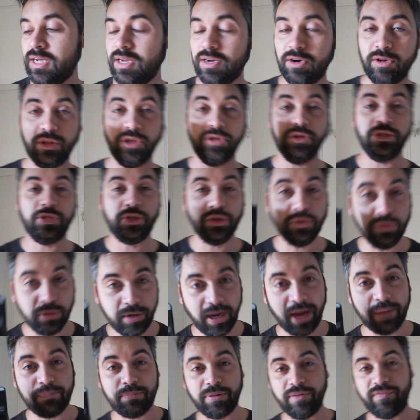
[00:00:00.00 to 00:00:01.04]
although you do
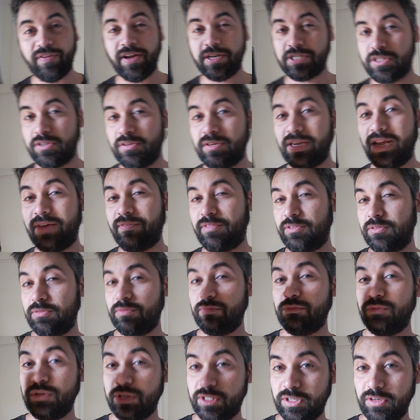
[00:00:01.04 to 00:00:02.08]
get professional level
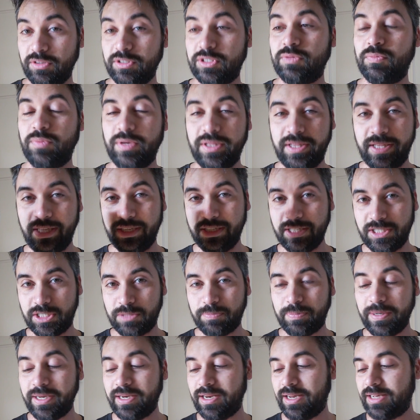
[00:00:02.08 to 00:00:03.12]
results with these
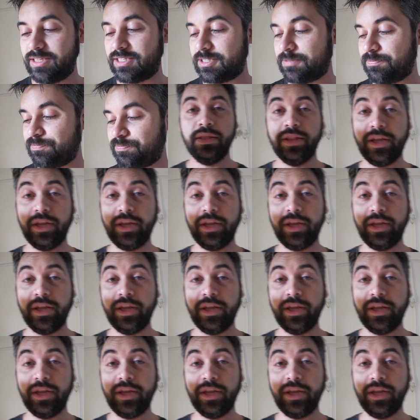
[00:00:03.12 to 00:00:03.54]
speedlights.